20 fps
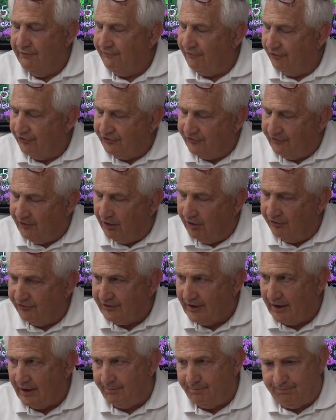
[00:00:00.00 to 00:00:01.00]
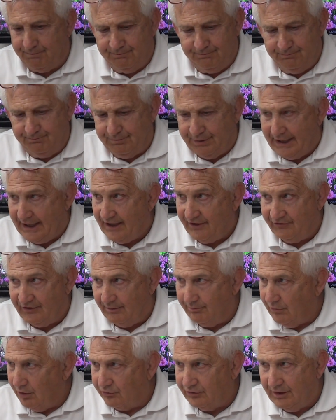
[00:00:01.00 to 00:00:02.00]
First of all, it's going to pass
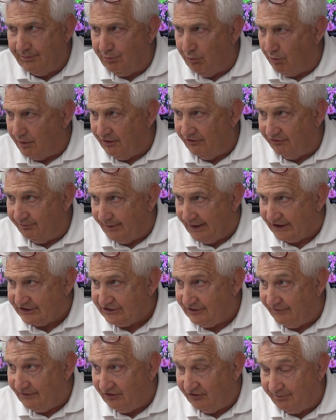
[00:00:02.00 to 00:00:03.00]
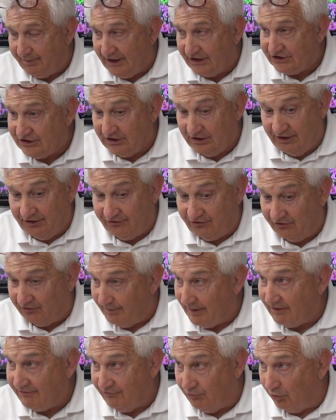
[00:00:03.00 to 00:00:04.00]
a multi-point inspection. The inspection list is
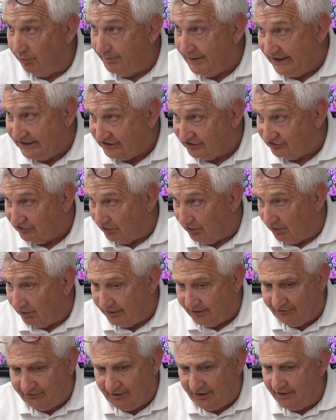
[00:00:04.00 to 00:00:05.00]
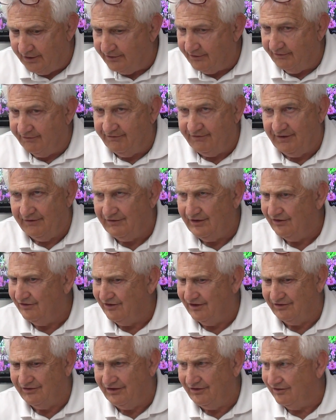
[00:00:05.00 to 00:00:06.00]
about 4 pages long. It's 150,
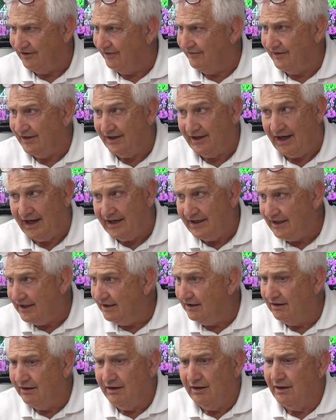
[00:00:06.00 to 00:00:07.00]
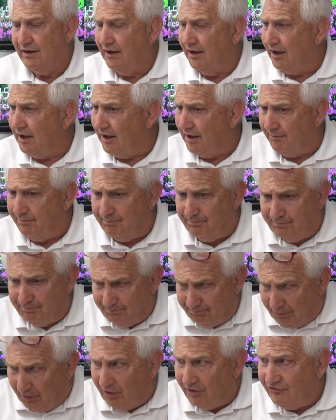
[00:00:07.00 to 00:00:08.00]
60, 70, 80
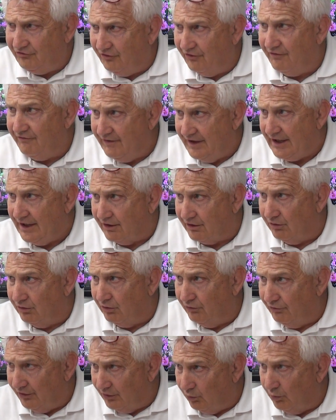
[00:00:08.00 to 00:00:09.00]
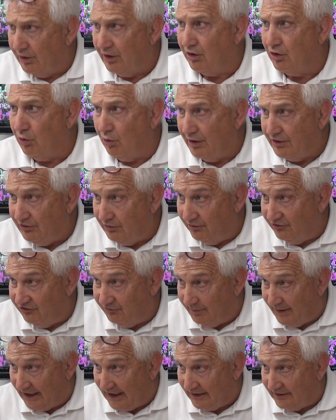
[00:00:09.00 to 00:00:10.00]
parts of the vehicle that we're going to
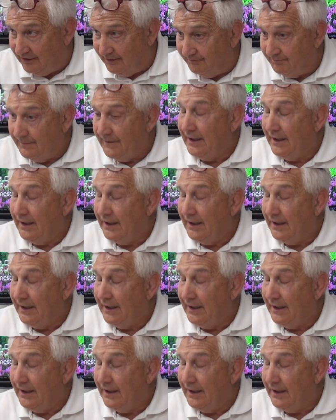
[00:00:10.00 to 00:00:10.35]
inspect.